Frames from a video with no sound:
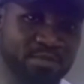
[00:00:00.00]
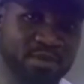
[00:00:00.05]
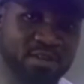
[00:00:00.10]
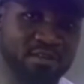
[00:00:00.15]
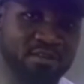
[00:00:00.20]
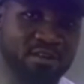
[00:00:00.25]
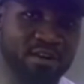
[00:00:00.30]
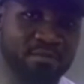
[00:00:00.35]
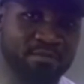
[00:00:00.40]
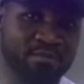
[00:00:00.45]

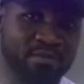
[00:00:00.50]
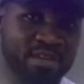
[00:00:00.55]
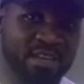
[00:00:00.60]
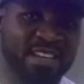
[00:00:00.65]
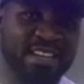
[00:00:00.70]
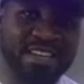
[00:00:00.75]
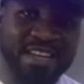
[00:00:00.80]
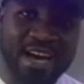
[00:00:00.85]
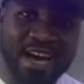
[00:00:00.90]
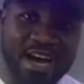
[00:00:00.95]
milligram
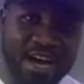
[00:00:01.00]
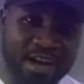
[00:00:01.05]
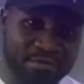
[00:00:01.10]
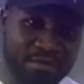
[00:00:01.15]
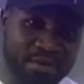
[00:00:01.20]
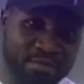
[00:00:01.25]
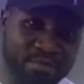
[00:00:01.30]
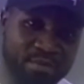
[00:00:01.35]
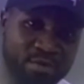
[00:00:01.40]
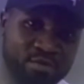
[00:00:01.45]
in that
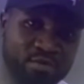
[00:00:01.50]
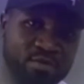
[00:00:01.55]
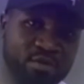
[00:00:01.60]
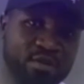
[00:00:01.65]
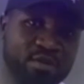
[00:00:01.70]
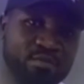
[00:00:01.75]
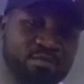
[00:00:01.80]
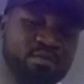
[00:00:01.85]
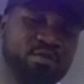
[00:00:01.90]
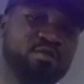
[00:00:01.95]
100 mil,
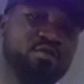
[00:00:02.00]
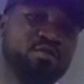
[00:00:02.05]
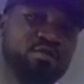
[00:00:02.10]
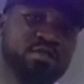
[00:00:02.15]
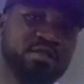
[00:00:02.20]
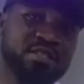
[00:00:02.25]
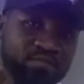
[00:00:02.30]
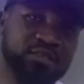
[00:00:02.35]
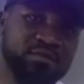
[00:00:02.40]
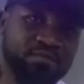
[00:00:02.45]

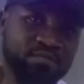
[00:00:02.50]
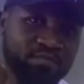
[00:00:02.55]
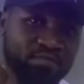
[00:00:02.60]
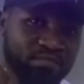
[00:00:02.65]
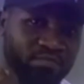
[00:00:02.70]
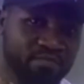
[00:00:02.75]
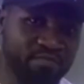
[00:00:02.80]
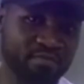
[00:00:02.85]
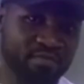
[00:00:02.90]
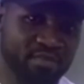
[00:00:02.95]
because
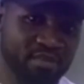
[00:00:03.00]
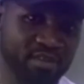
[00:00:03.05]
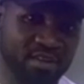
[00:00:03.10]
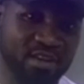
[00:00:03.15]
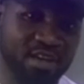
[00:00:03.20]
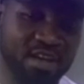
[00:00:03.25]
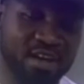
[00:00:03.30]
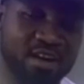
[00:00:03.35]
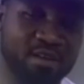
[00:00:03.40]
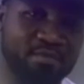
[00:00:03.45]

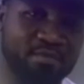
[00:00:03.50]
how